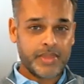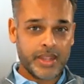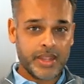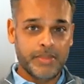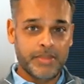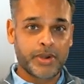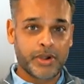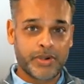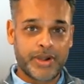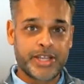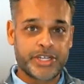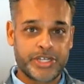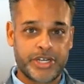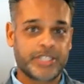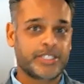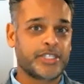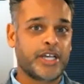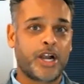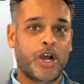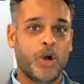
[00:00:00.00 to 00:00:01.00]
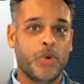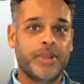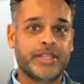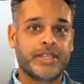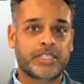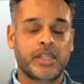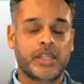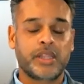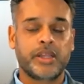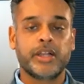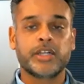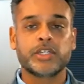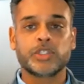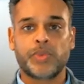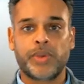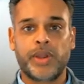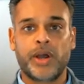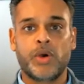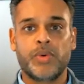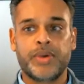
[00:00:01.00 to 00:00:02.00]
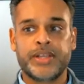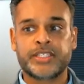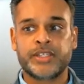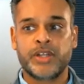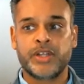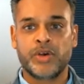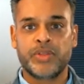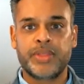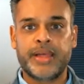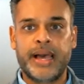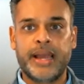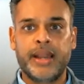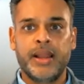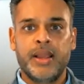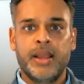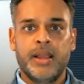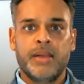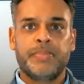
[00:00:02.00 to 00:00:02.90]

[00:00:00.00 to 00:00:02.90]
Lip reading: Immigration is not always clear, as we always know that,